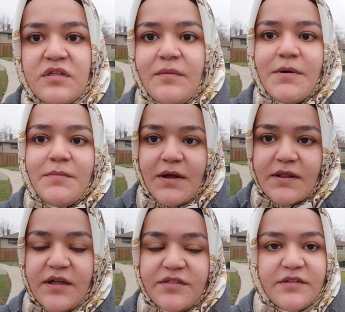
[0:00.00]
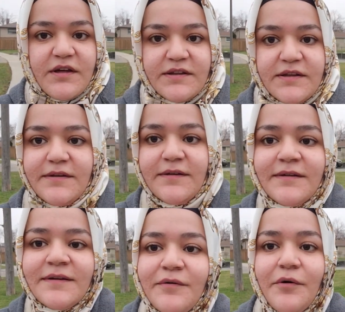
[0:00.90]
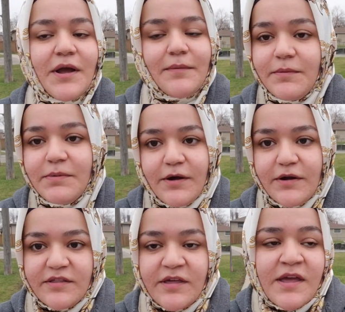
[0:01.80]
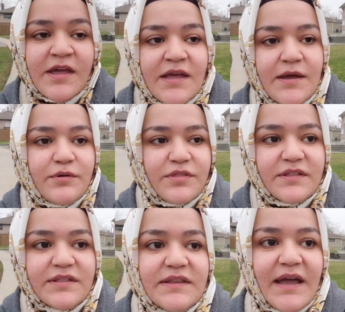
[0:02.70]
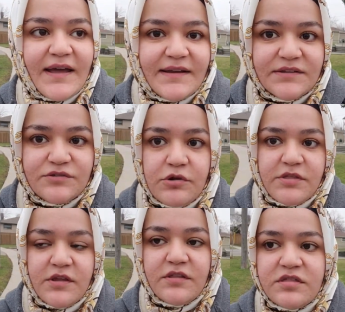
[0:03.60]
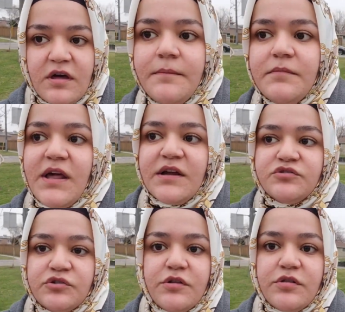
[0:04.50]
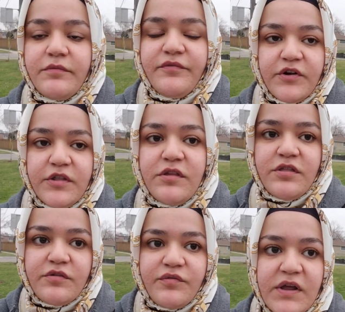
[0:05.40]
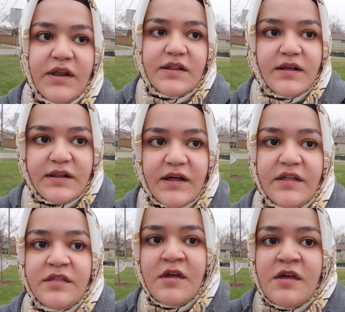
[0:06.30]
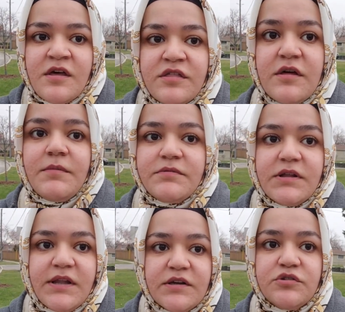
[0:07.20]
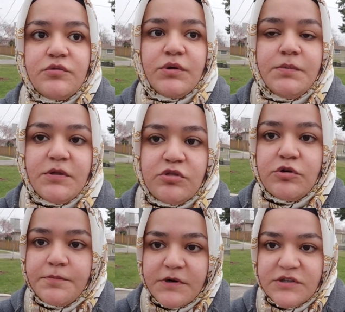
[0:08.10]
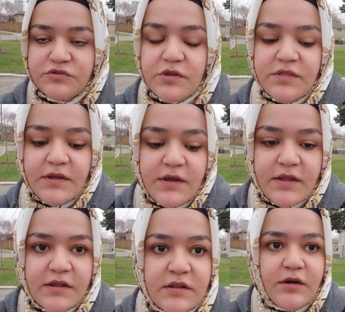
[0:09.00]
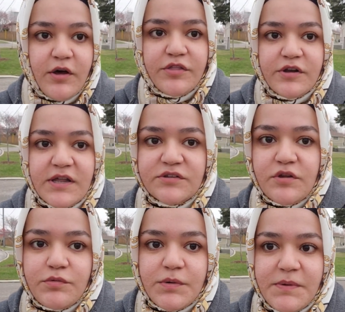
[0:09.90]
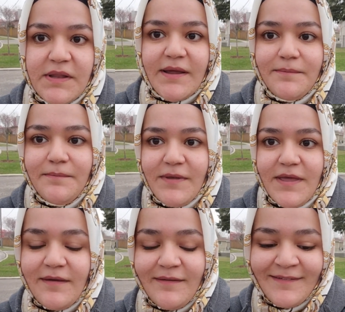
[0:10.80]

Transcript: Some of my classes I did, okay, I'm going to be honest, it wasn't that interesting. Some lectures, for instance, if I liked the class, some of the lectures would be super interesting, and then the other lectures would be like, meh.